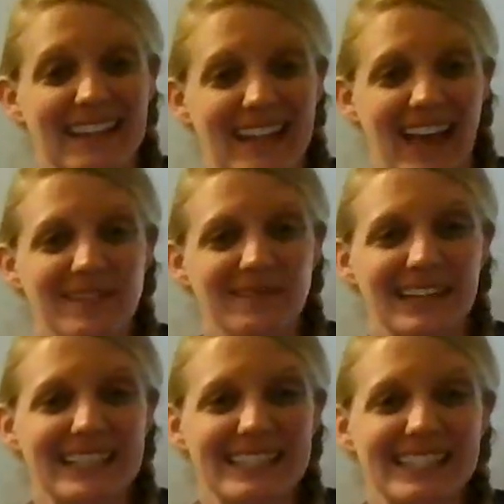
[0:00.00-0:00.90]
Hey
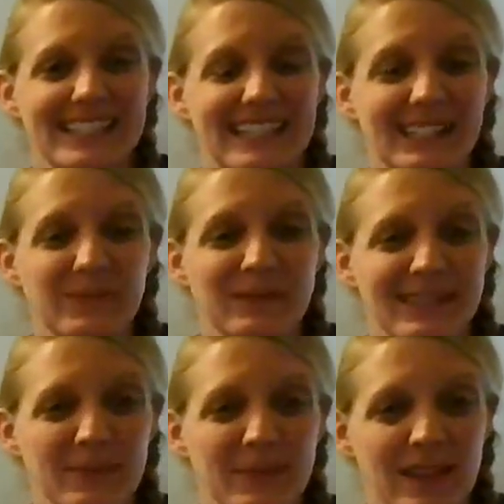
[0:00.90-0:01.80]
friends, it's Miss
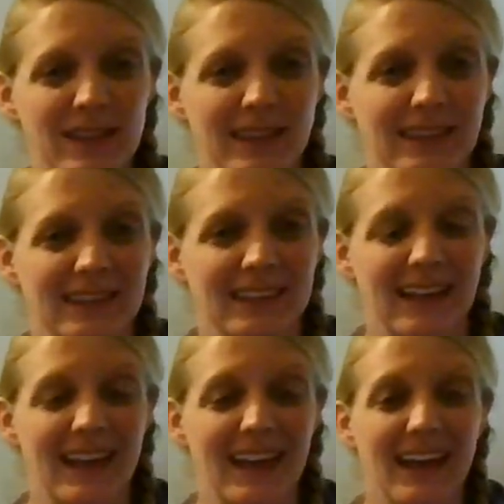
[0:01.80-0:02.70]
Smith.
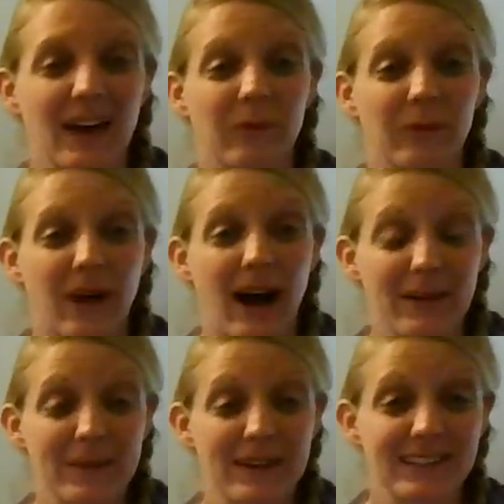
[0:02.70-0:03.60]

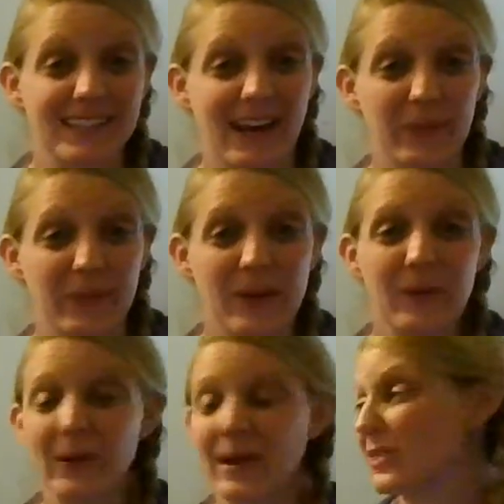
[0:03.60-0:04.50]
I'm here to help you
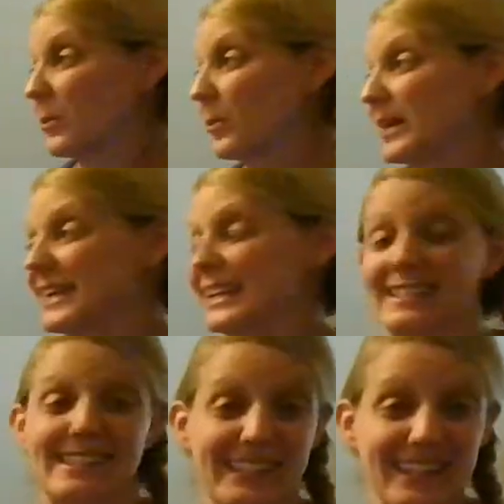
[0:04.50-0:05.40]
with week
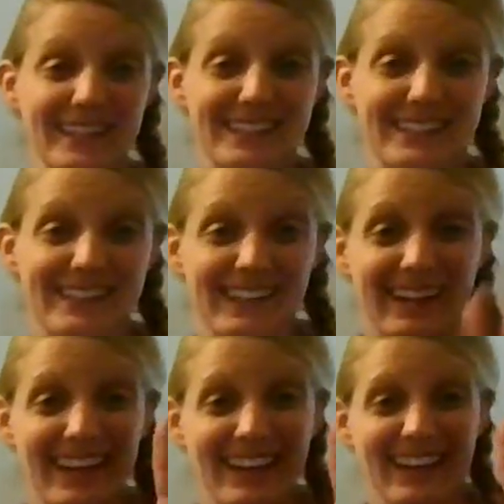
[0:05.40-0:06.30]
6
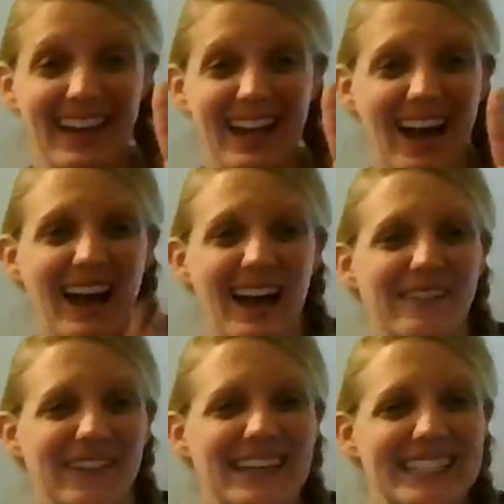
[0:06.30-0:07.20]

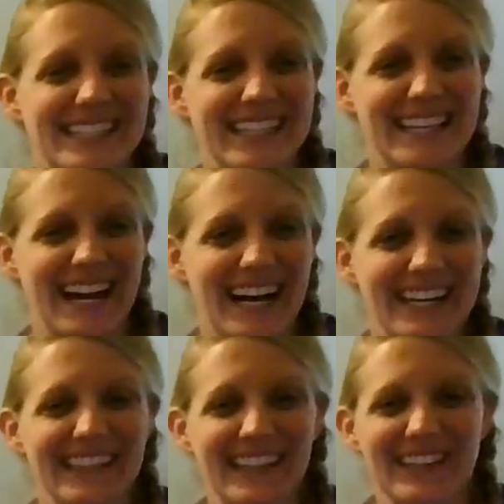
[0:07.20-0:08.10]
of NTI
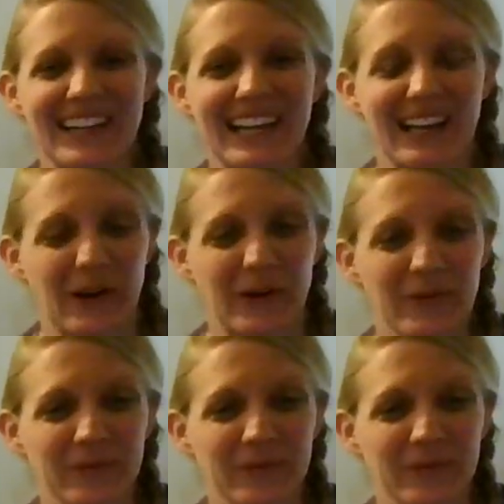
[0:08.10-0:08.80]
Learning at Home.